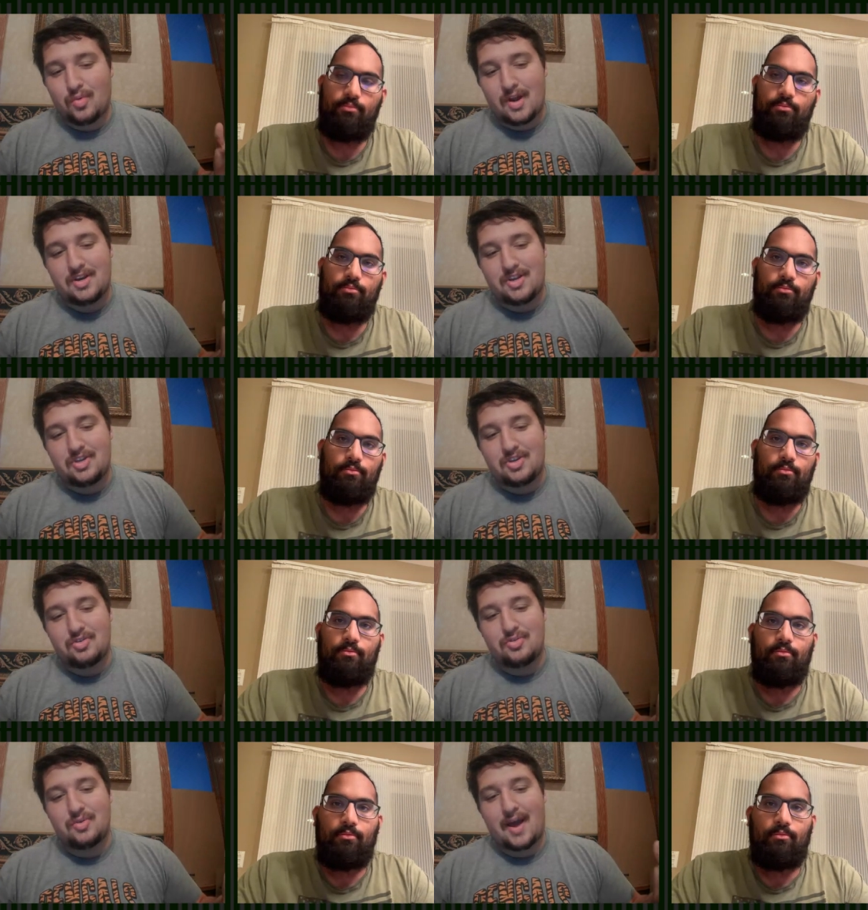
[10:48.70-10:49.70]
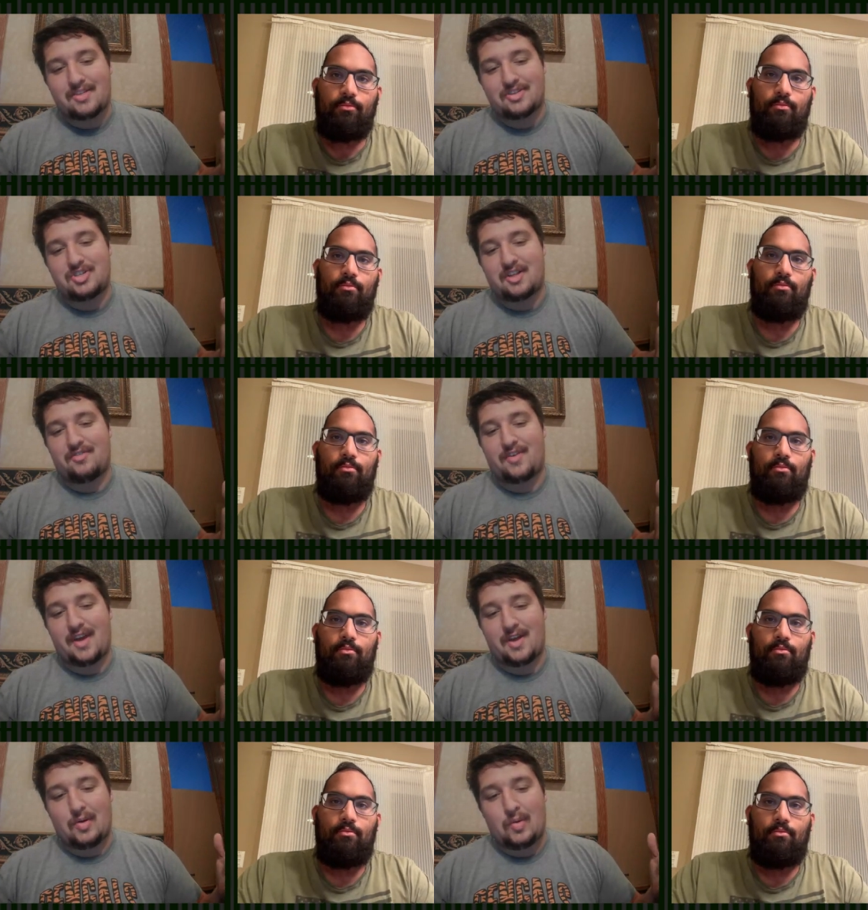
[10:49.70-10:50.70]
Speaker 1: what do you as a Jets
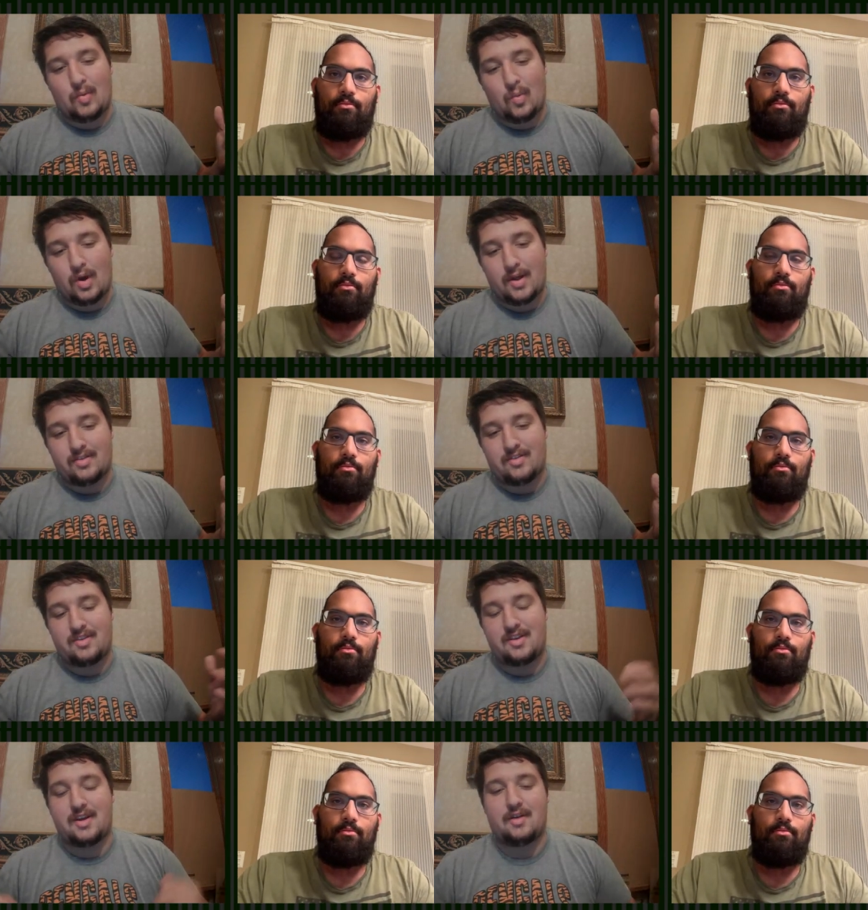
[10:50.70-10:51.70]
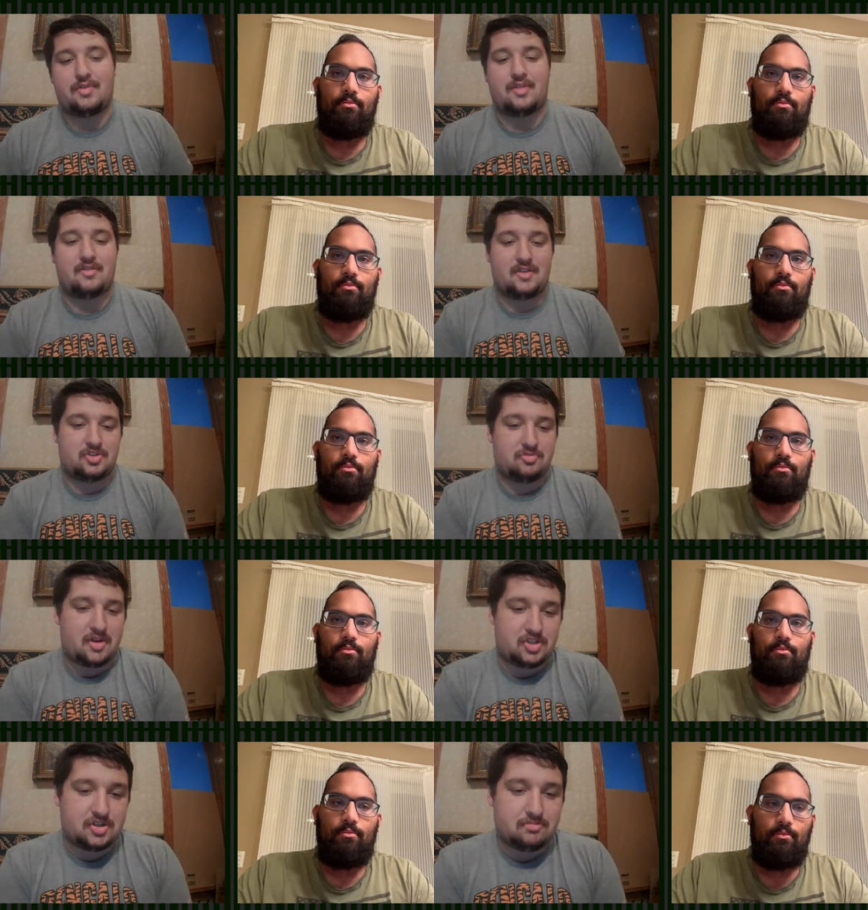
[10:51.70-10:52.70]
fan want to see done with this
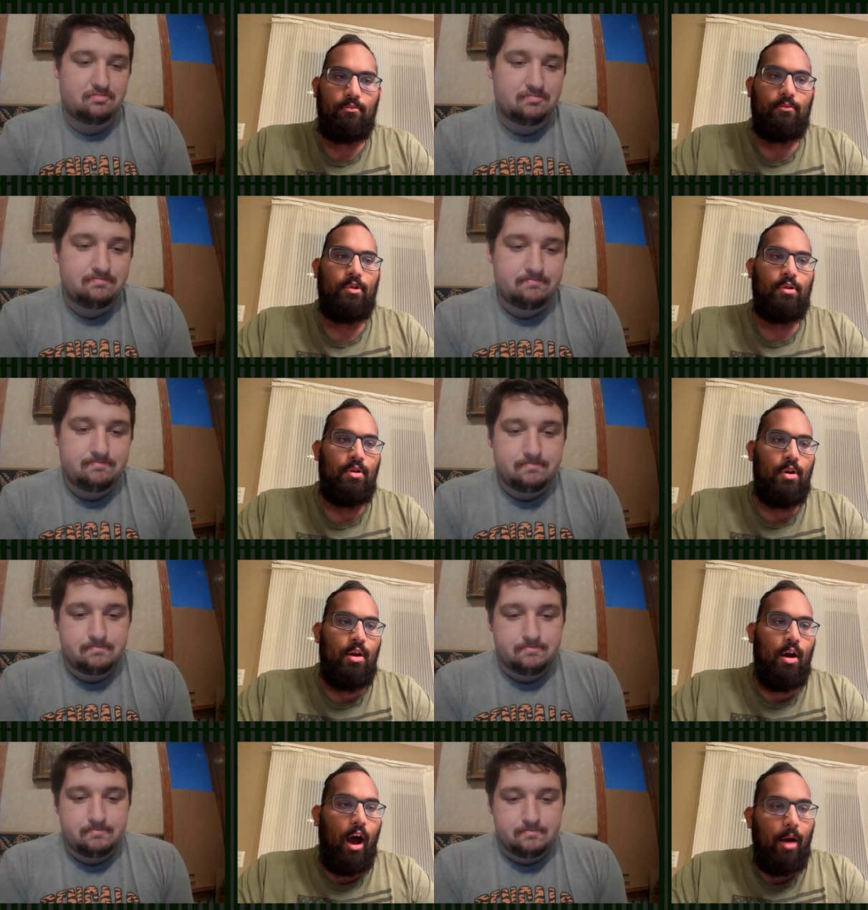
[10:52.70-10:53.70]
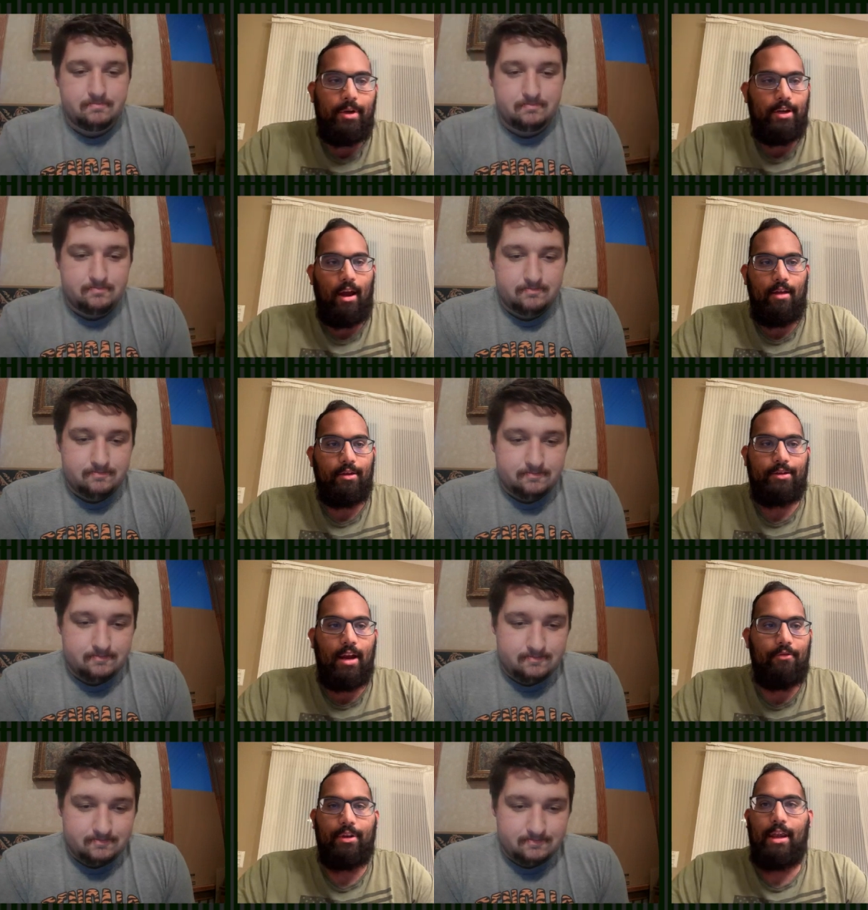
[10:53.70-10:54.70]
situation? I mean, there's
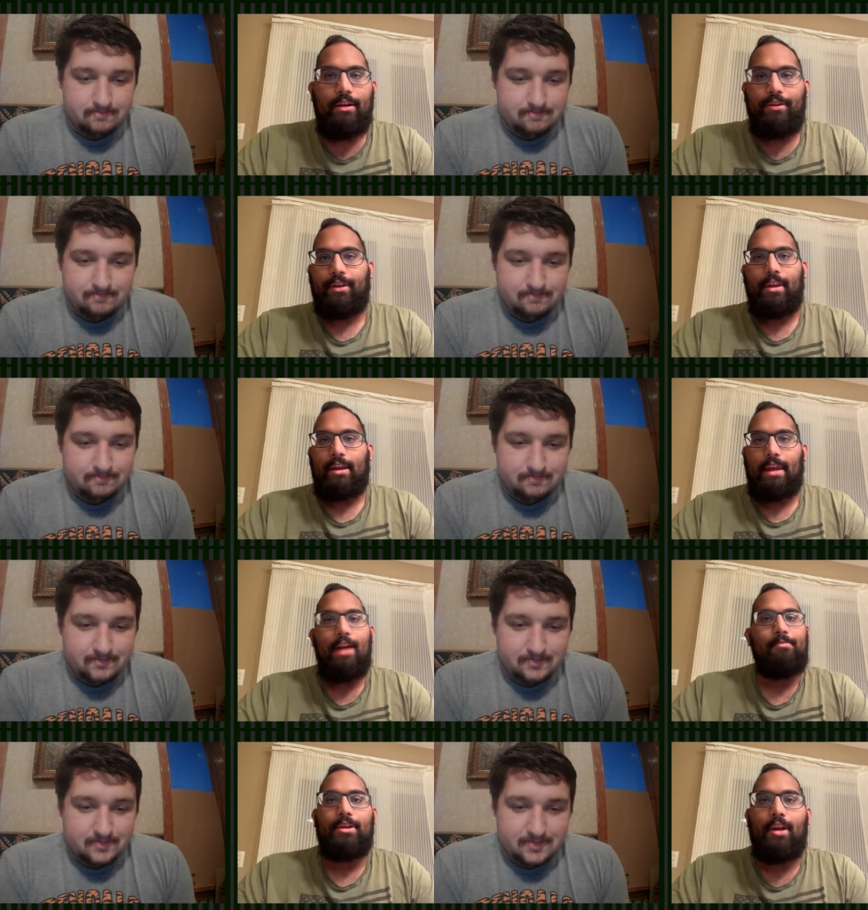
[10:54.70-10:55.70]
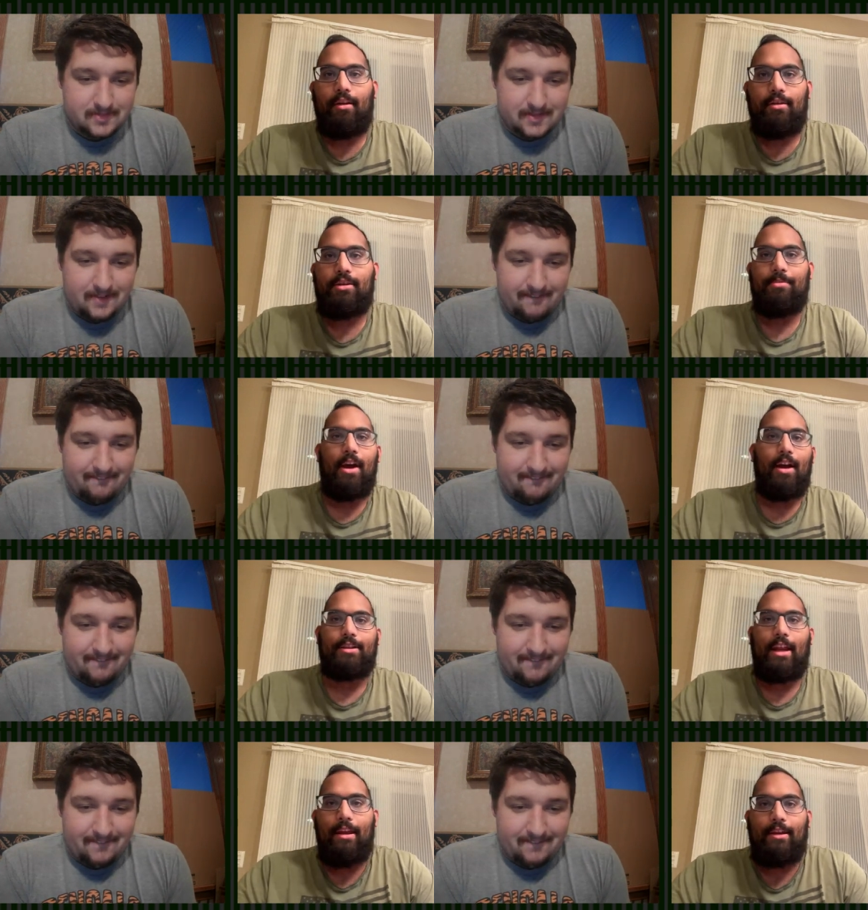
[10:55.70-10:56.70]
not
Speaker 2: really anything that can be done, to be
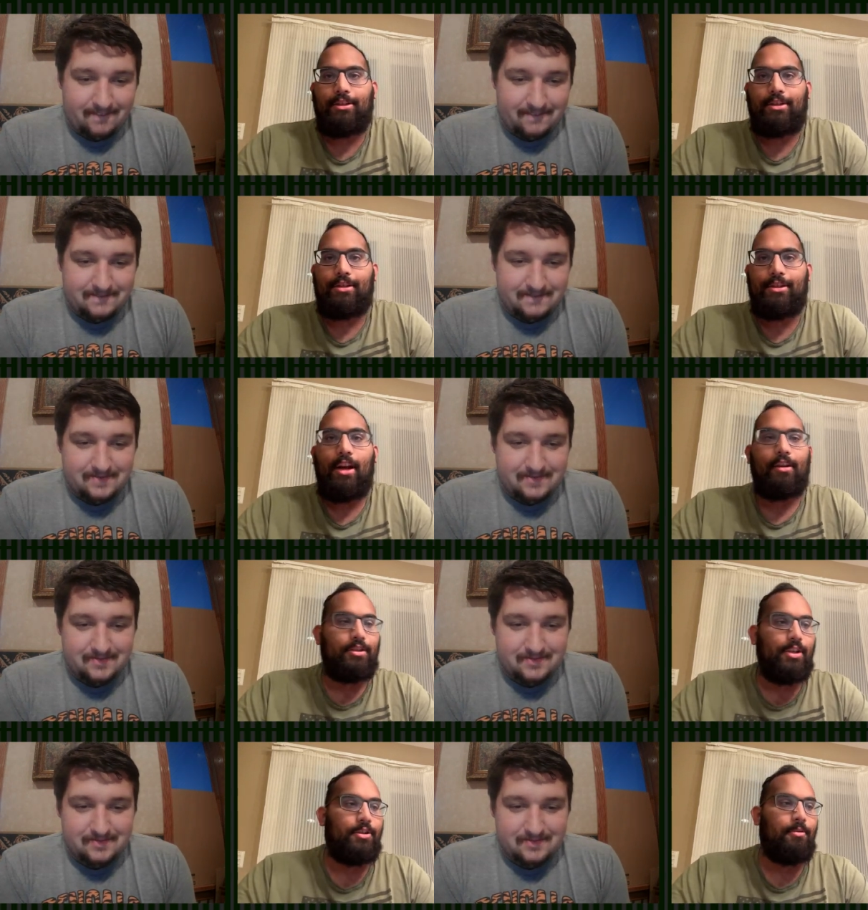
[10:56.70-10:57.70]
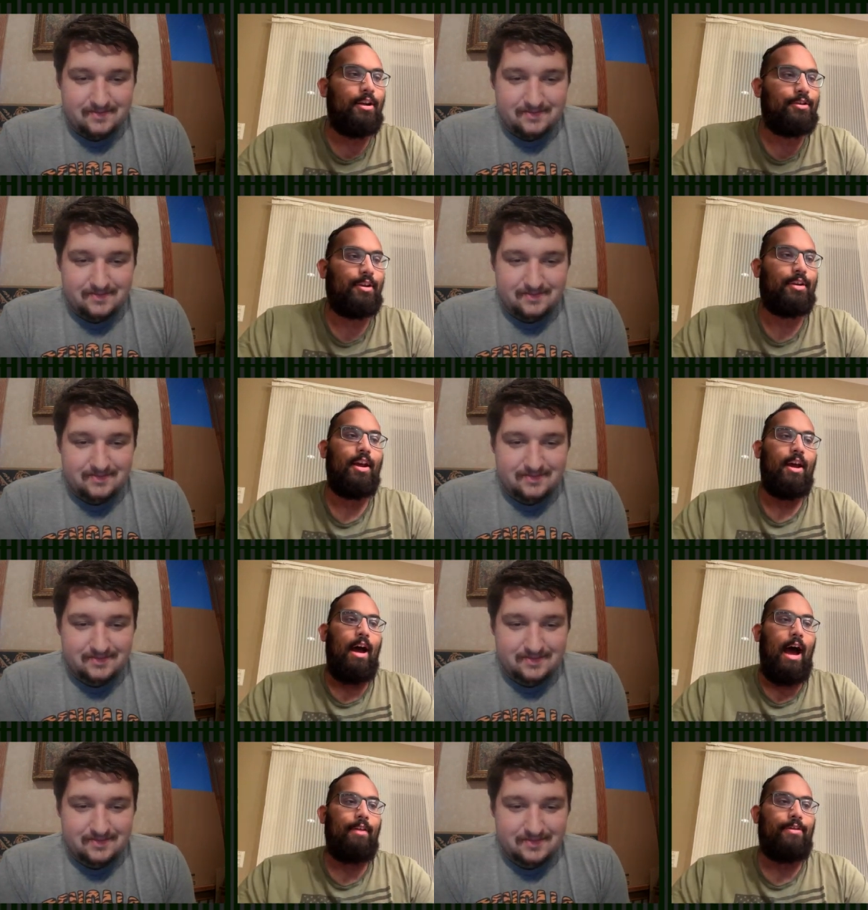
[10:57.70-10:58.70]
honest. It's just a sucky situation.
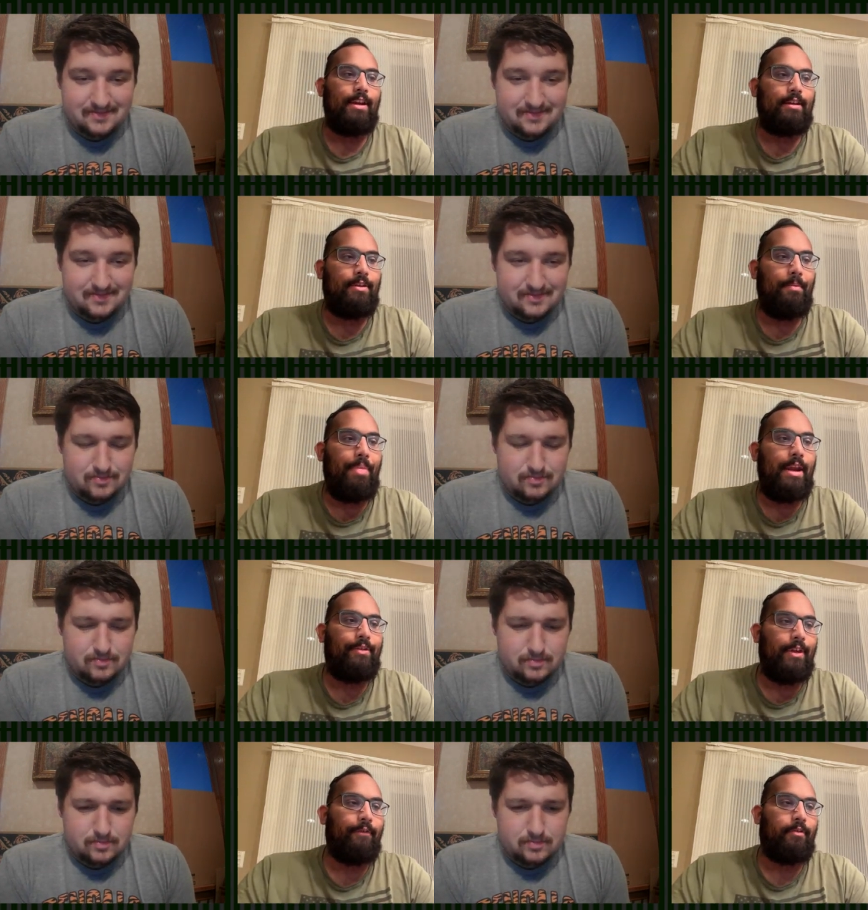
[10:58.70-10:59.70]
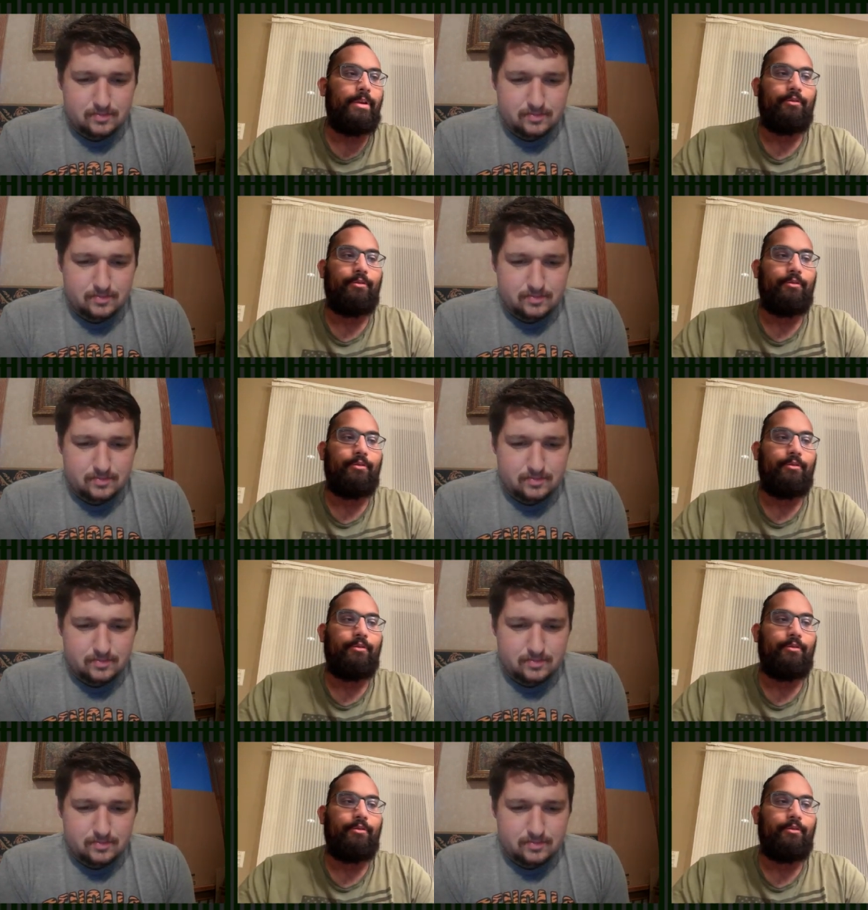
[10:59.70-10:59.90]
I think the big thing for me